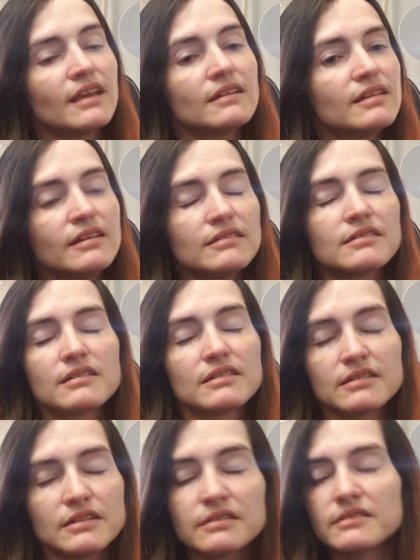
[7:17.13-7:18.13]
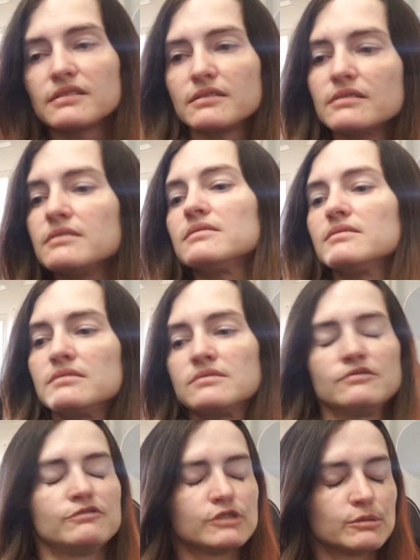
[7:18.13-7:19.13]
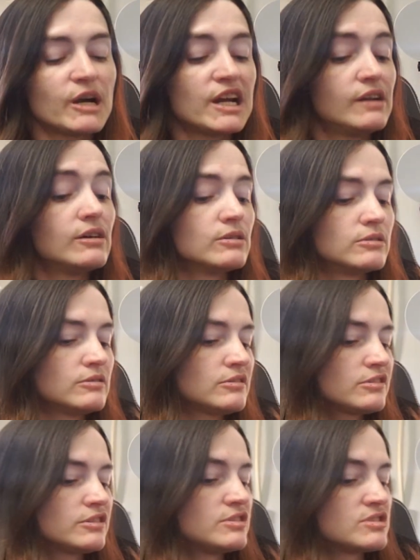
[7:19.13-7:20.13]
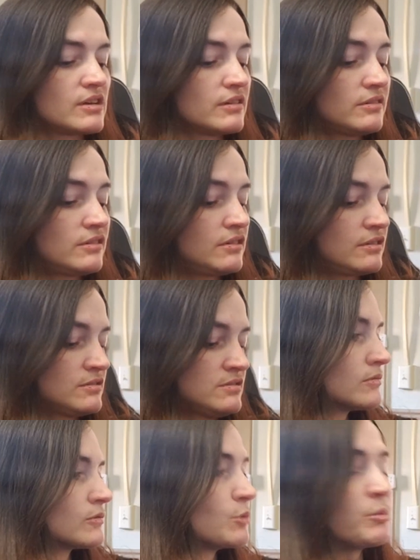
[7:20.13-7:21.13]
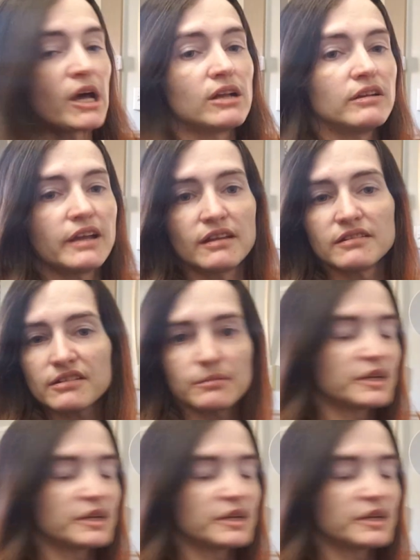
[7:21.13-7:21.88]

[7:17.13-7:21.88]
'tis the season for my nose to just rebel against